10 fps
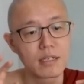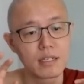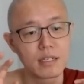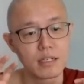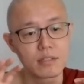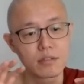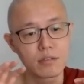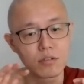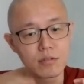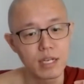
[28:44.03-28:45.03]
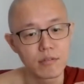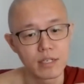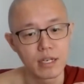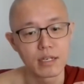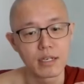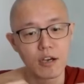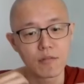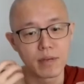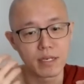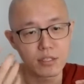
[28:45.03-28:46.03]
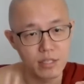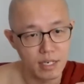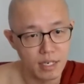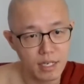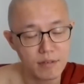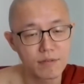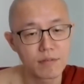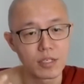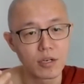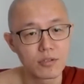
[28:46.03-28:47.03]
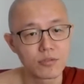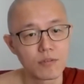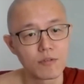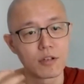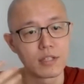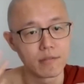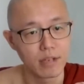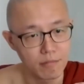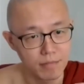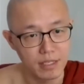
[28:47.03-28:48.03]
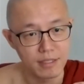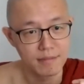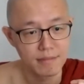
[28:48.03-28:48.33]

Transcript: it is so that we can help manage their life because for their well-being.